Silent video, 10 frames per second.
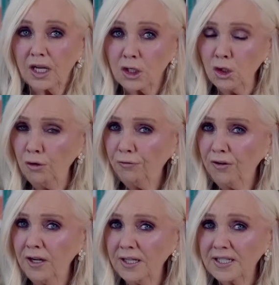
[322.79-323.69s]
Do
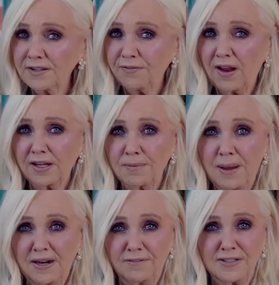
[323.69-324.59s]
feelings affect
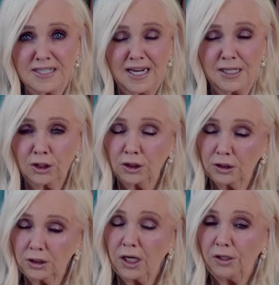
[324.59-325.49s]

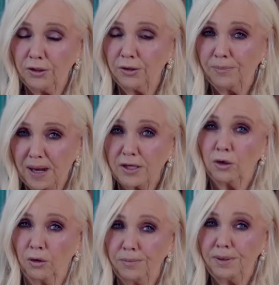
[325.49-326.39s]
manifestation? You bet
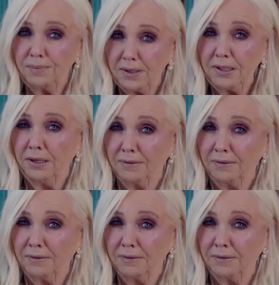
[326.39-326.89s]
your bippy.